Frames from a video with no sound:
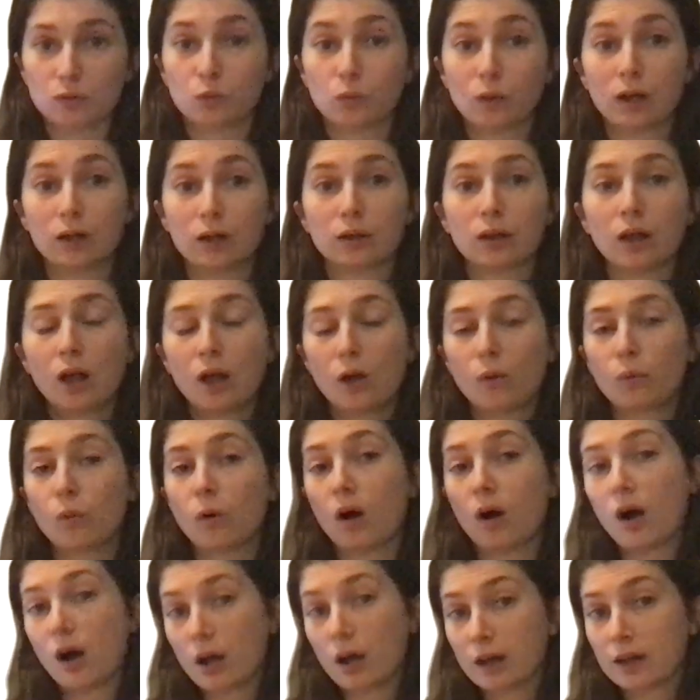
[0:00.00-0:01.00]
Well, what
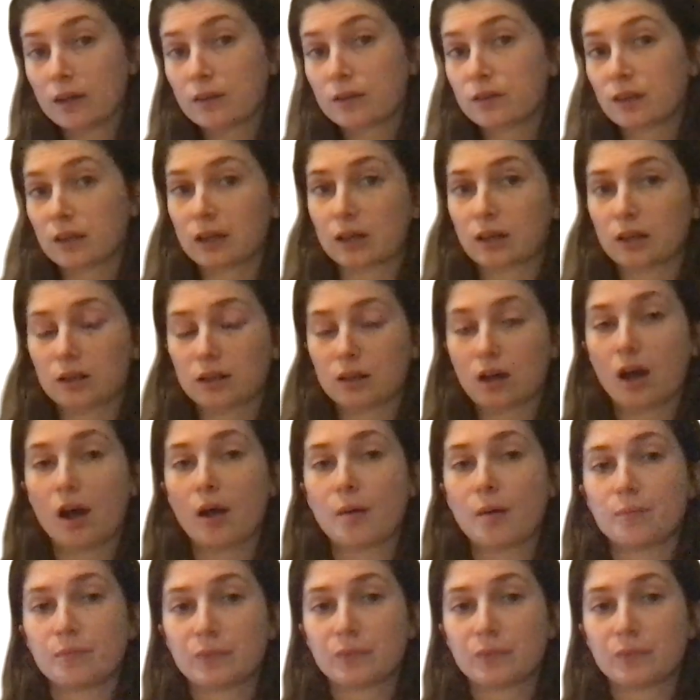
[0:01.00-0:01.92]
I think um,